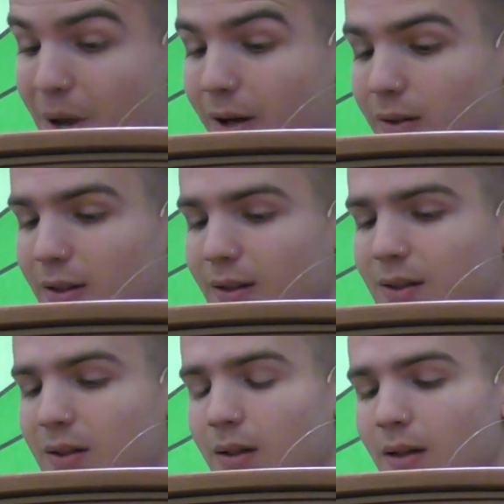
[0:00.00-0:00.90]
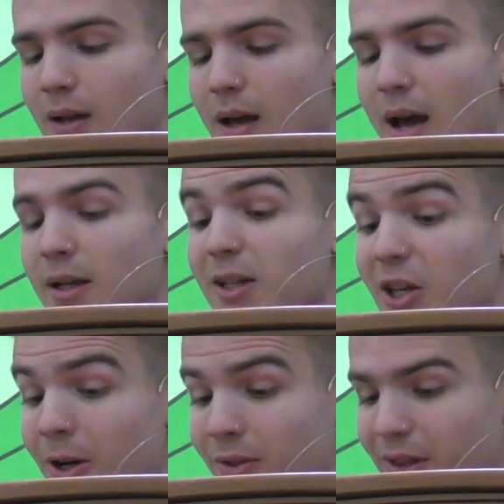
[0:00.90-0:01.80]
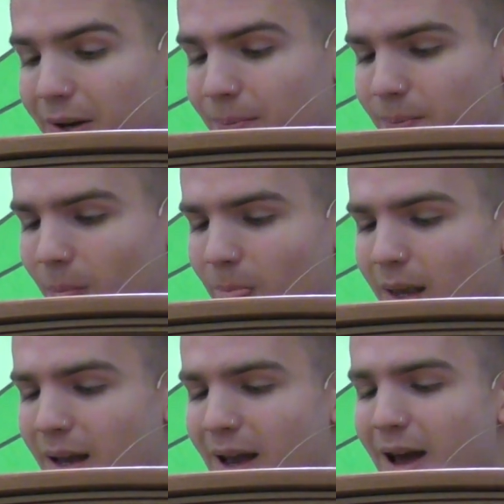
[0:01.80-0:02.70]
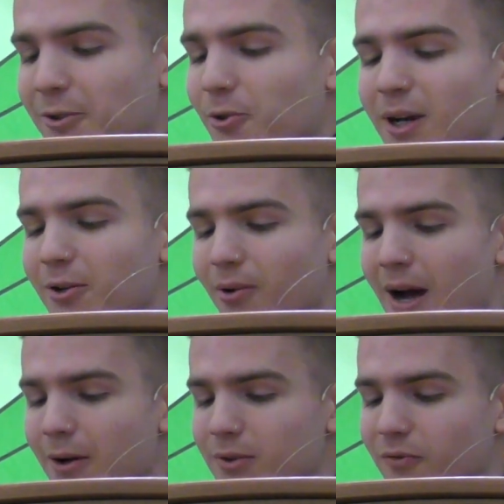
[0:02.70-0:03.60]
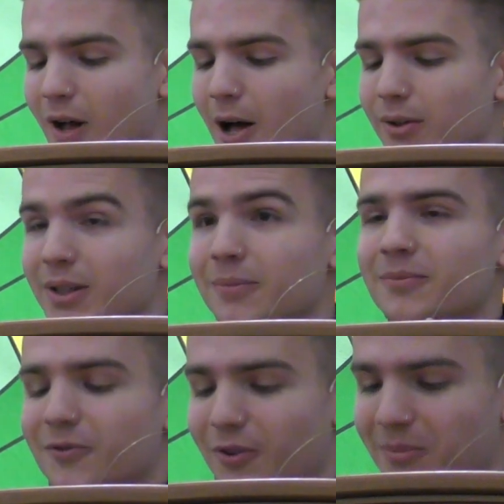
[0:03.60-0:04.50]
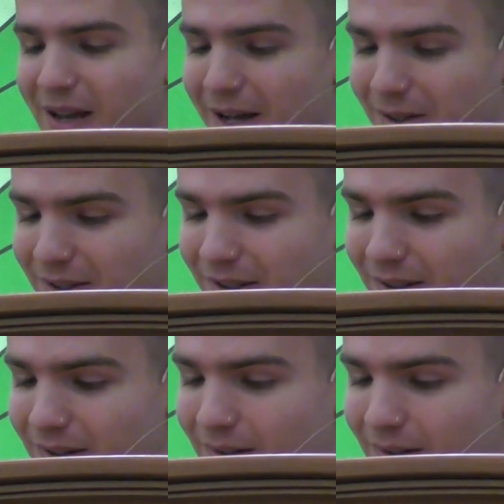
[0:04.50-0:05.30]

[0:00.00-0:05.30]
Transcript: paralytics. And he cured them. And great crowds followed him from Galilee,